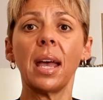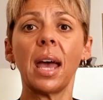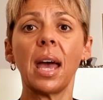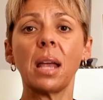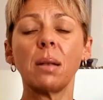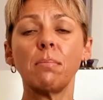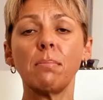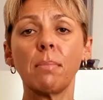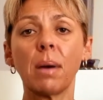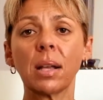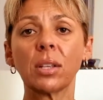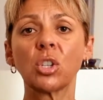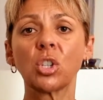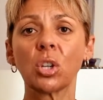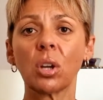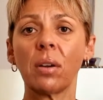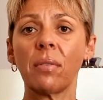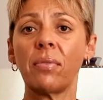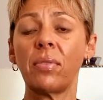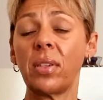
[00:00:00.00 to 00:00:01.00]
And much
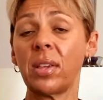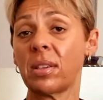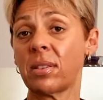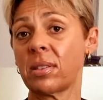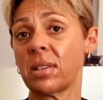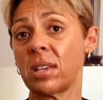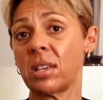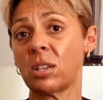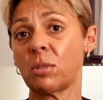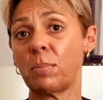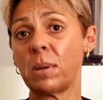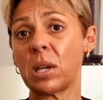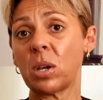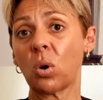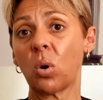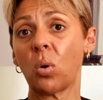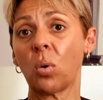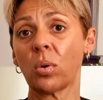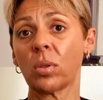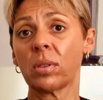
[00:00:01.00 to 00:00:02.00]
of this is
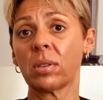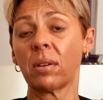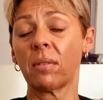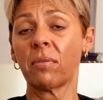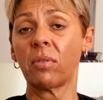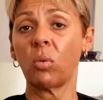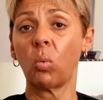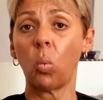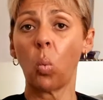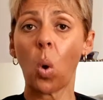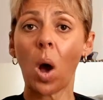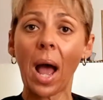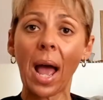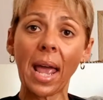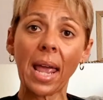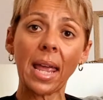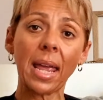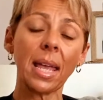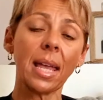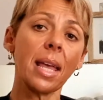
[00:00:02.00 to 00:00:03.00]
because of the
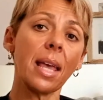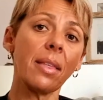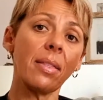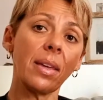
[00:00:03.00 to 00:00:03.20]
way